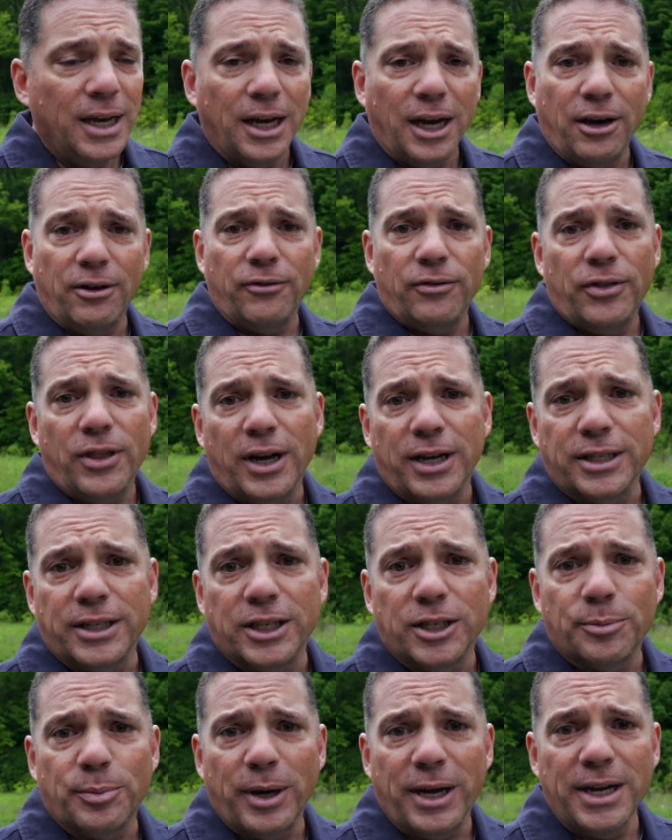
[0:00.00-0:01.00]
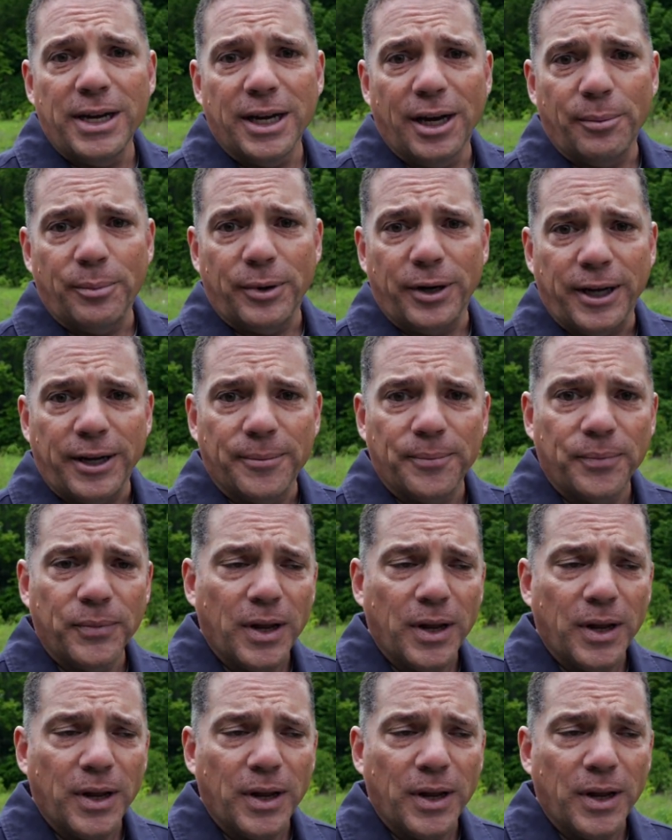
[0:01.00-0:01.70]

of the Hudson's Bay Company.